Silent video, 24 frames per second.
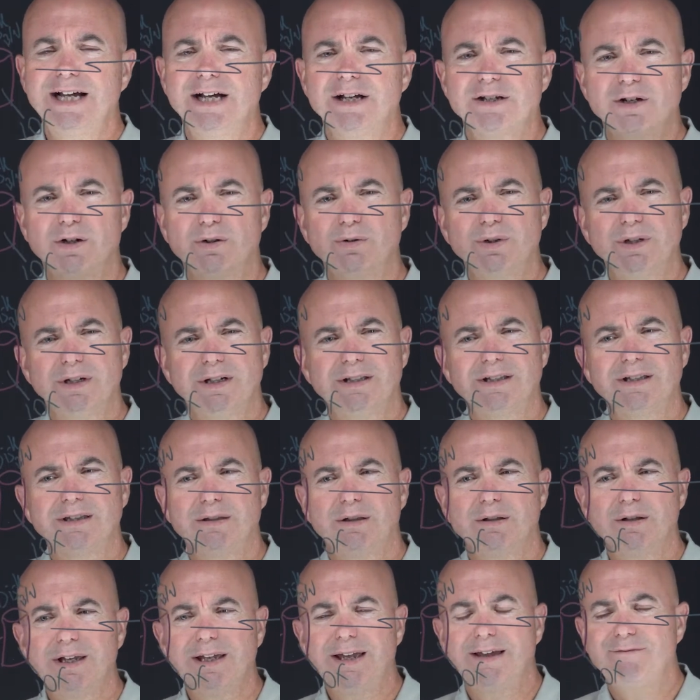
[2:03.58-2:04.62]
So
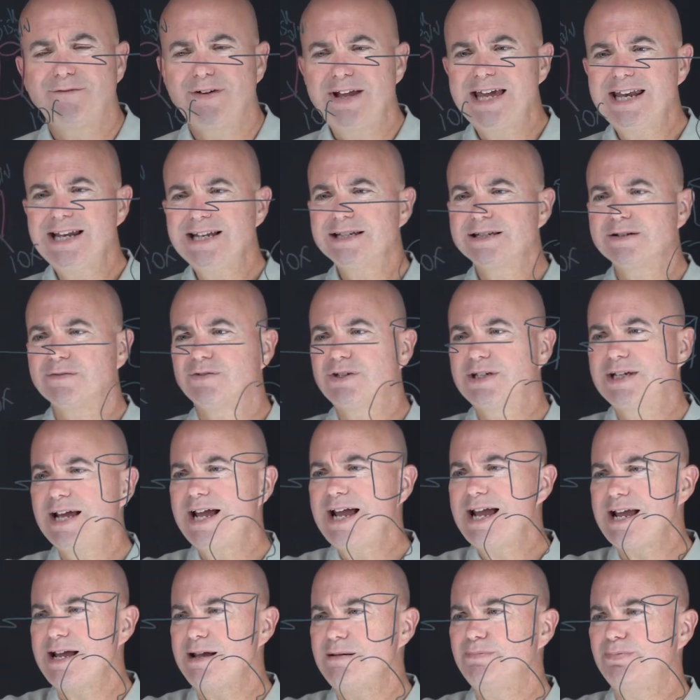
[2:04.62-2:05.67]
the advantage of
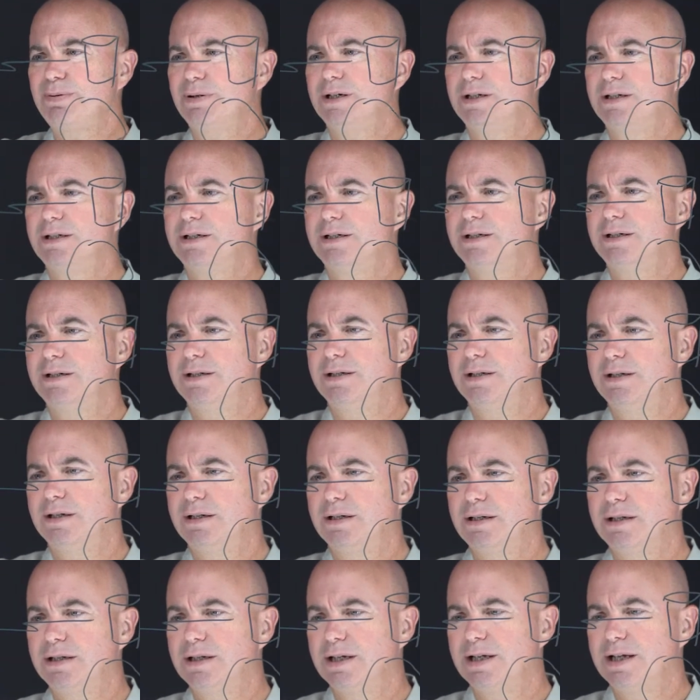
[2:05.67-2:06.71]
tape
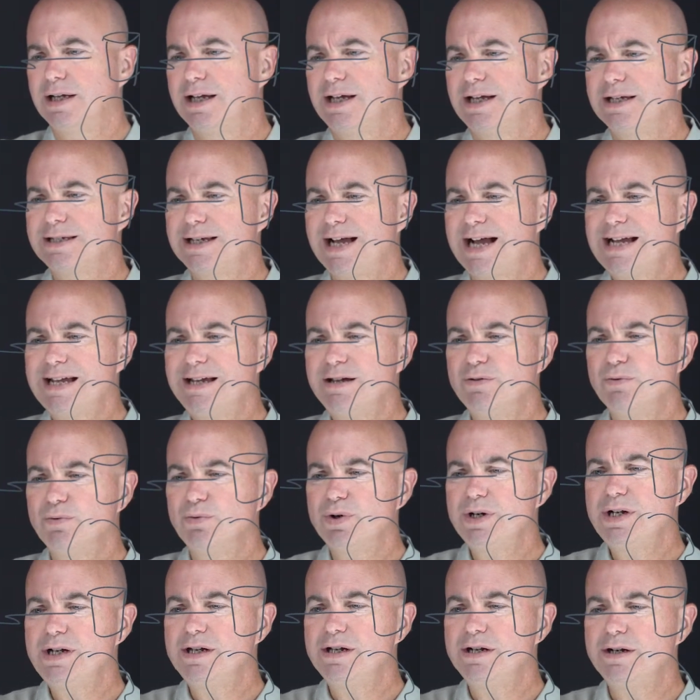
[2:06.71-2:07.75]
is I can
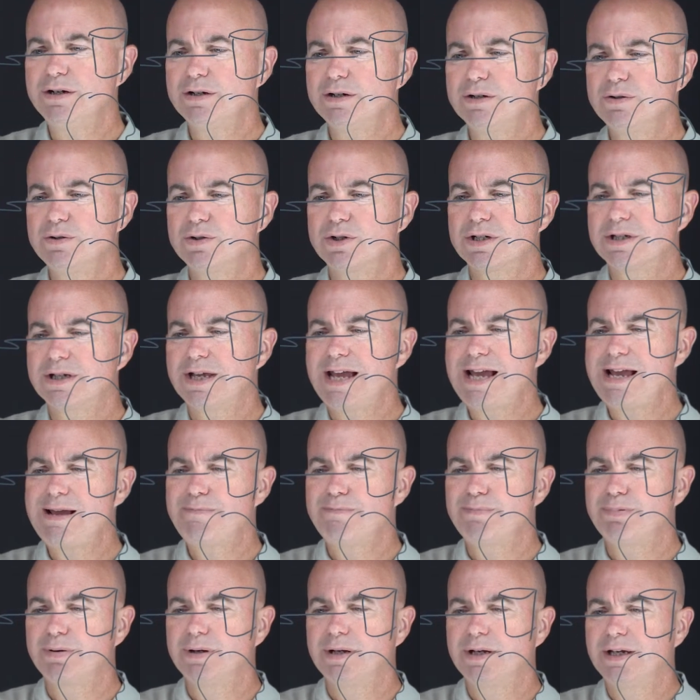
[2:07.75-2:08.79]
reintroduce
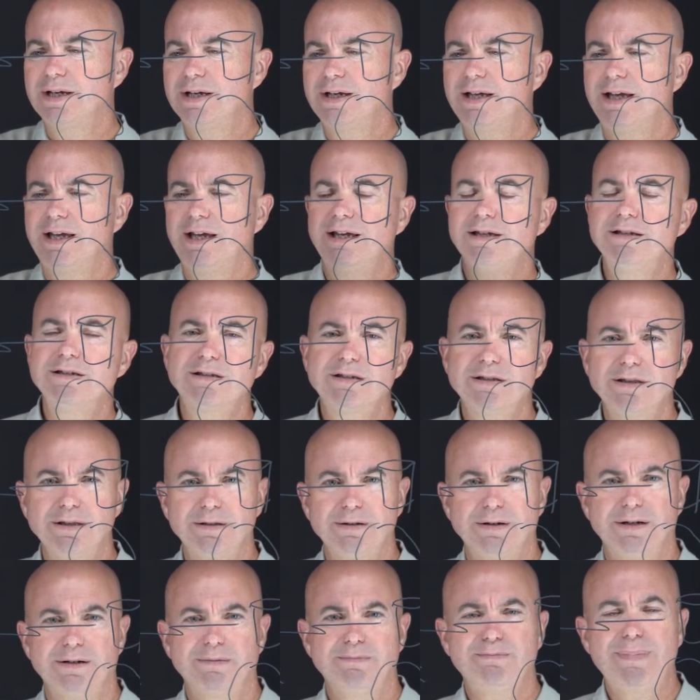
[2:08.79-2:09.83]
tape into
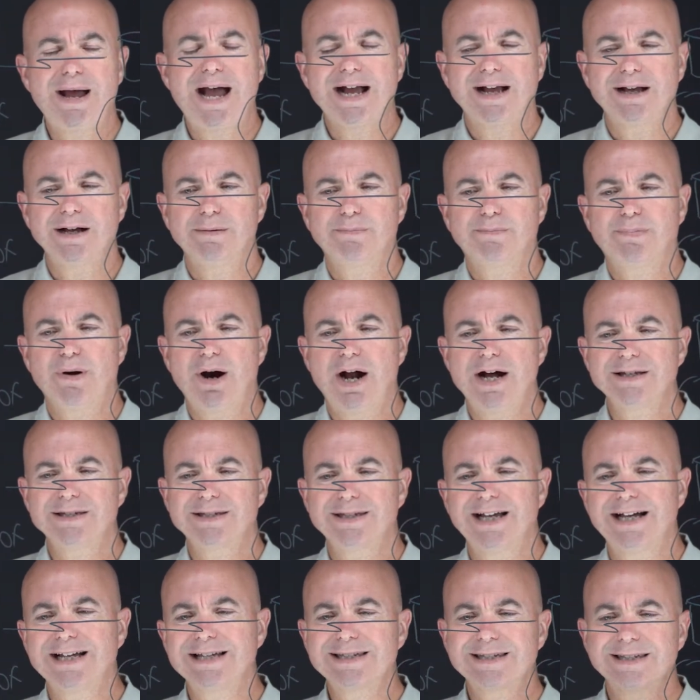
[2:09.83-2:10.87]
the backup
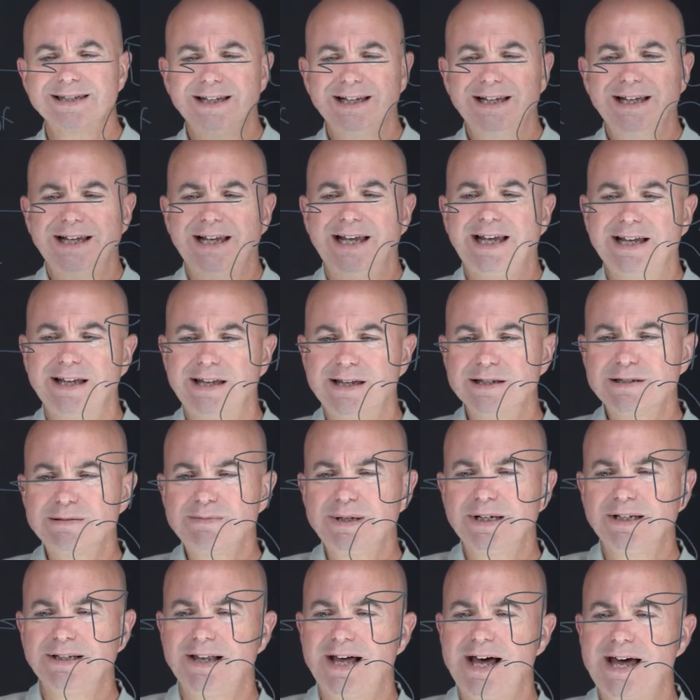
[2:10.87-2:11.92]
process. It gives
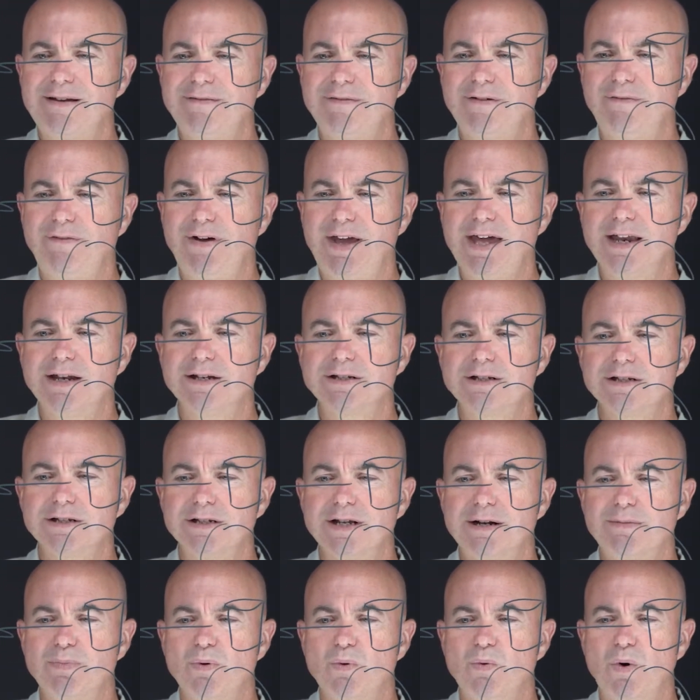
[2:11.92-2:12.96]
me a lot of advantages.
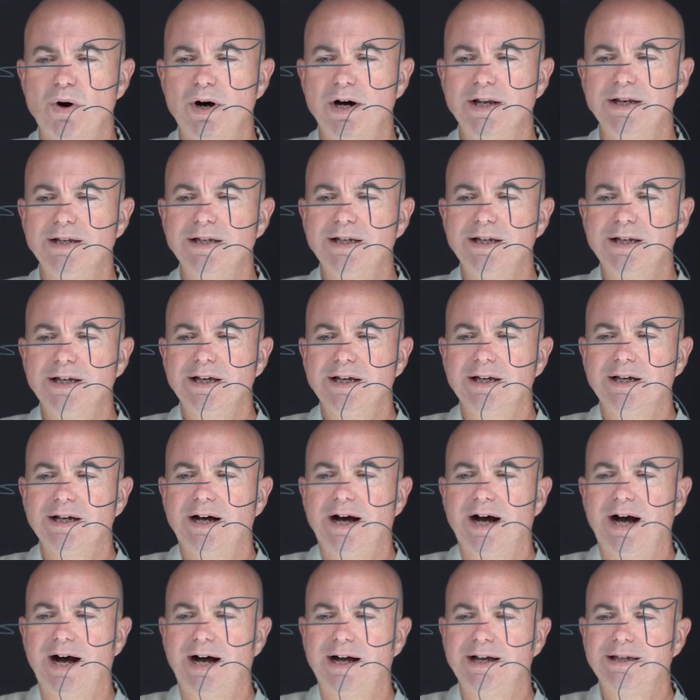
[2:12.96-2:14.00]
Number one,
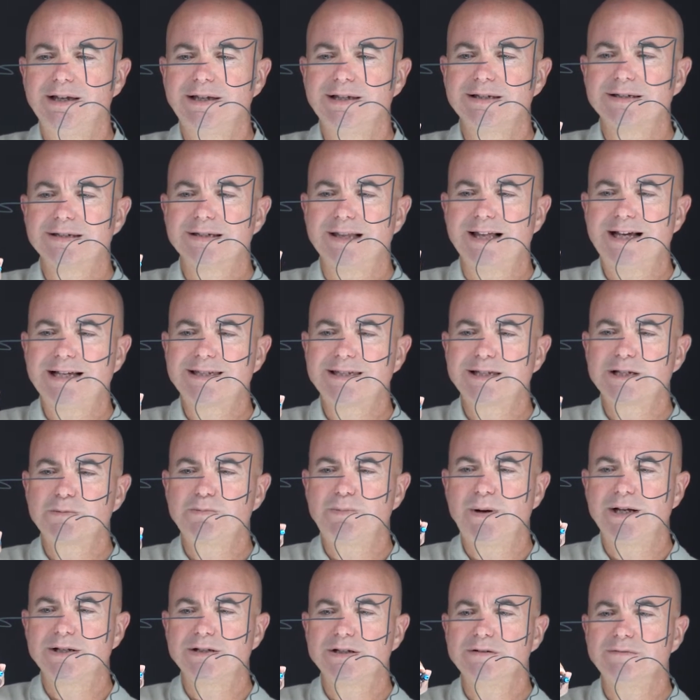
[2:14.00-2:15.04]
it is less
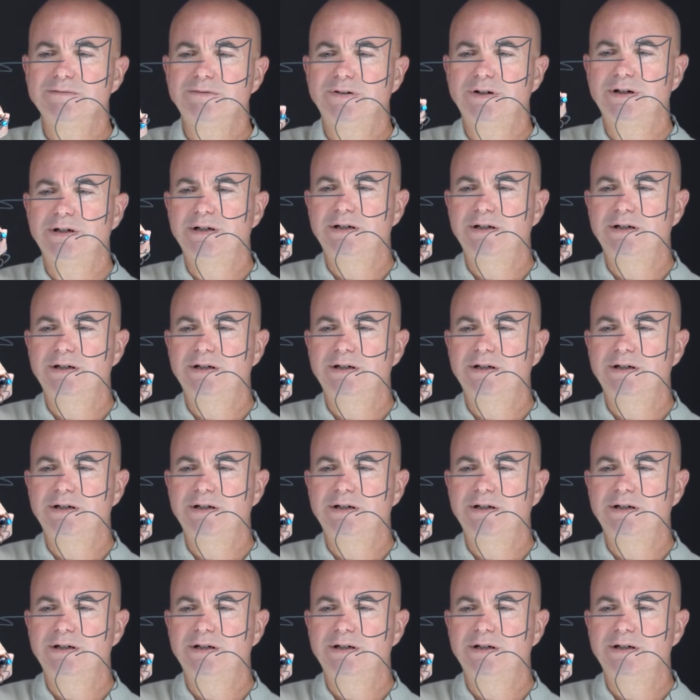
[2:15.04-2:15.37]
expensive.